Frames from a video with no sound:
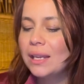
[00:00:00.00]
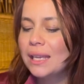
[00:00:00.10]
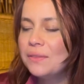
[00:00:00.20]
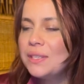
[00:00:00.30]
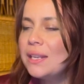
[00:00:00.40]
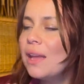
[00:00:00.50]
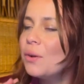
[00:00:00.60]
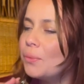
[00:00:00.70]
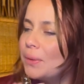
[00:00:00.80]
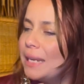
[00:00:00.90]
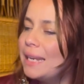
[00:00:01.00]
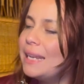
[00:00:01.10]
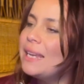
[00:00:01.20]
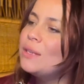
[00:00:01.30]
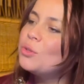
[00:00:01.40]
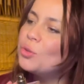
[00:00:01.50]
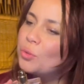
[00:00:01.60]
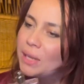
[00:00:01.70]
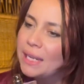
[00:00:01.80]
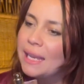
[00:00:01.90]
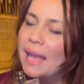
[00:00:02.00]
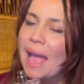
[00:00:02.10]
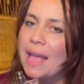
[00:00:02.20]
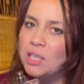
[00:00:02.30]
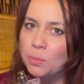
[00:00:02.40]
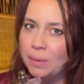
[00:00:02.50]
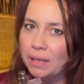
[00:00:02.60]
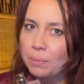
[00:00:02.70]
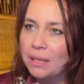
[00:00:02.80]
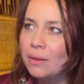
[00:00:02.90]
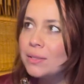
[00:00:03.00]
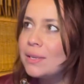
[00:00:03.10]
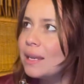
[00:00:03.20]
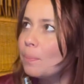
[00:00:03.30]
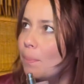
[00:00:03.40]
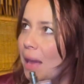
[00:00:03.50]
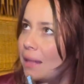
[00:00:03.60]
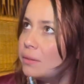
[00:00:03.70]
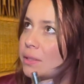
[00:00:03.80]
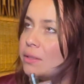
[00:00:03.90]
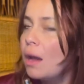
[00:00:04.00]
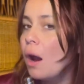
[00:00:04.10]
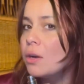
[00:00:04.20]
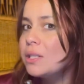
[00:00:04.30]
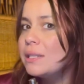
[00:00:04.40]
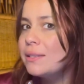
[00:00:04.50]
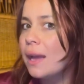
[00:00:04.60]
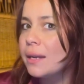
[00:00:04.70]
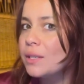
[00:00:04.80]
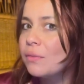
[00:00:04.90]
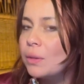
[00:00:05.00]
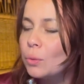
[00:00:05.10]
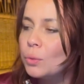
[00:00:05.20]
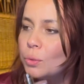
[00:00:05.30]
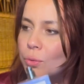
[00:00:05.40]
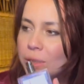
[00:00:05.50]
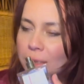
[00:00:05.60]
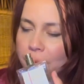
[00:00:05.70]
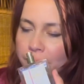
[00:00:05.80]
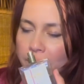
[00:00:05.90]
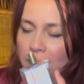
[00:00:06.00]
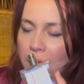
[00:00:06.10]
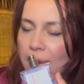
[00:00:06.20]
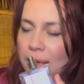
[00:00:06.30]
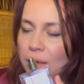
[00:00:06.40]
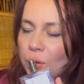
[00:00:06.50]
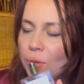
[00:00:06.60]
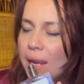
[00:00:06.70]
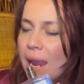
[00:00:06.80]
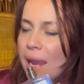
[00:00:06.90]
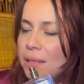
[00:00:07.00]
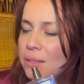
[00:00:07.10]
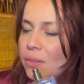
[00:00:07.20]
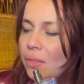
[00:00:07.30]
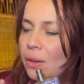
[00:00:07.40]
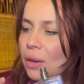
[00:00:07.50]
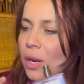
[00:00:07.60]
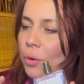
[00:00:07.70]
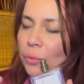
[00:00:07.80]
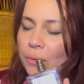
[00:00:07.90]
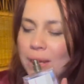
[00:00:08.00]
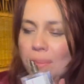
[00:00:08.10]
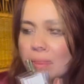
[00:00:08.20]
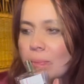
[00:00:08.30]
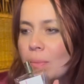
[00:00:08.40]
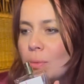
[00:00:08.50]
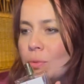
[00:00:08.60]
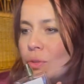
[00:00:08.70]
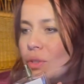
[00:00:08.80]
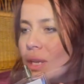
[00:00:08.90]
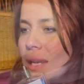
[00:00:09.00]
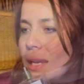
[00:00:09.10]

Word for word: gives it a really intriguing aspect because it balances the harshest side of the oud, and it creates the creamy, most